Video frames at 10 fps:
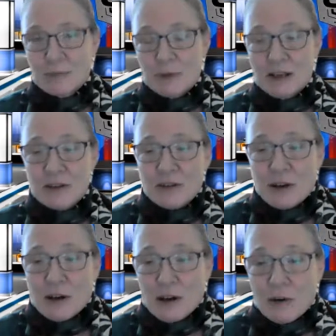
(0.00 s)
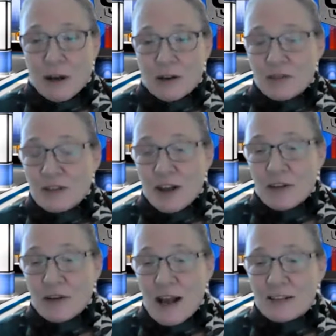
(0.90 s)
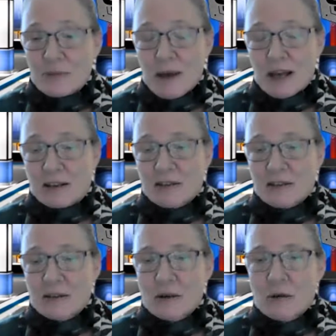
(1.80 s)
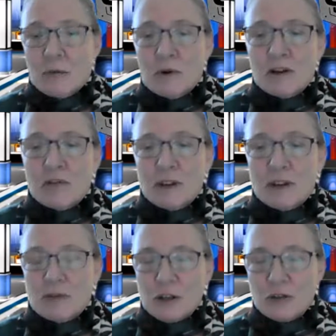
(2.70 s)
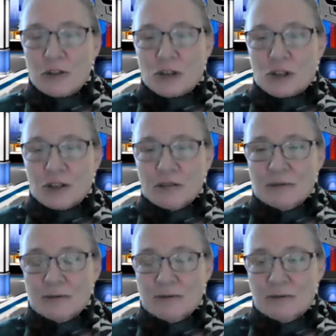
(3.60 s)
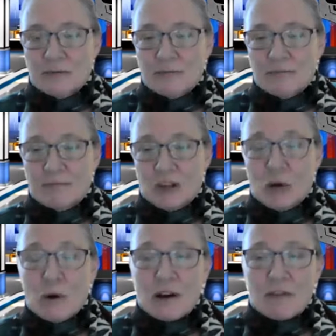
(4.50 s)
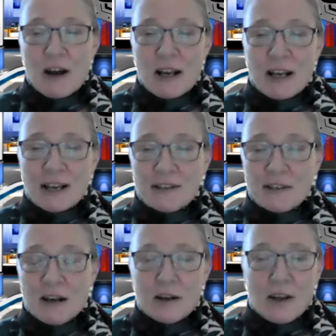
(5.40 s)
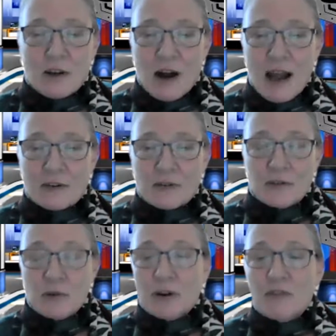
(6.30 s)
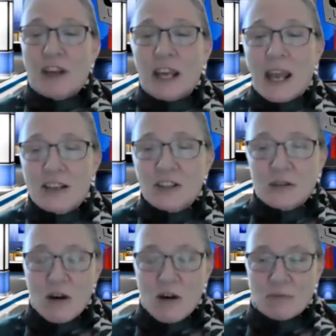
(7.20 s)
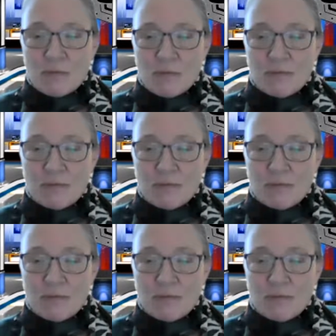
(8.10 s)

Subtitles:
But here's the other aspect. What if in the future you want to finance another house? You want a vacation home?